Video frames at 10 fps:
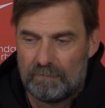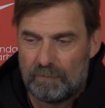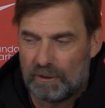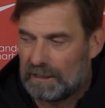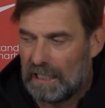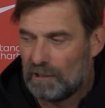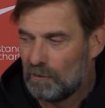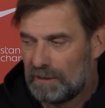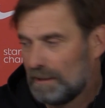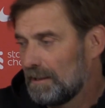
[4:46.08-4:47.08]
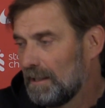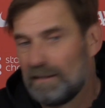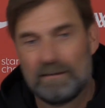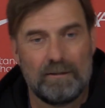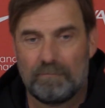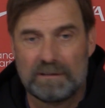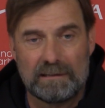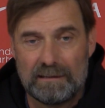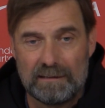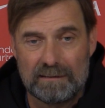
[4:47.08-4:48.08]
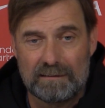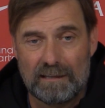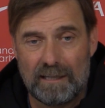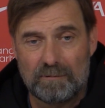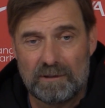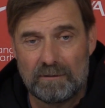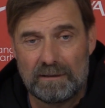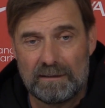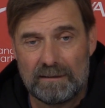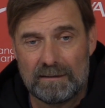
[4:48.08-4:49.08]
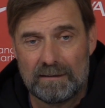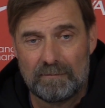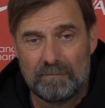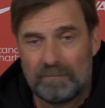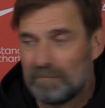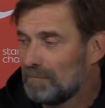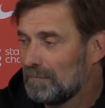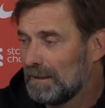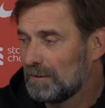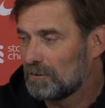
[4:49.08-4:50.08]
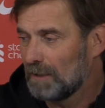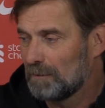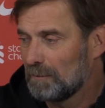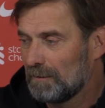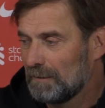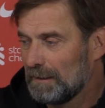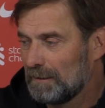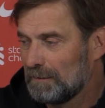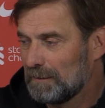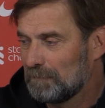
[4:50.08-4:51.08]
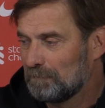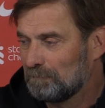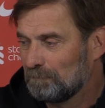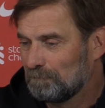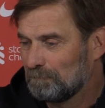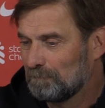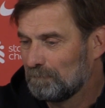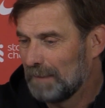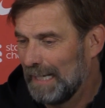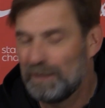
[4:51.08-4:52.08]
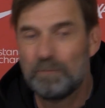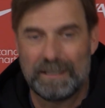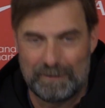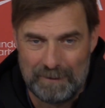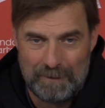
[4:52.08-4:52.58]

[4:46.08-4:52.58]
what Carlo did there obviously is absolutely incredible, and anyway,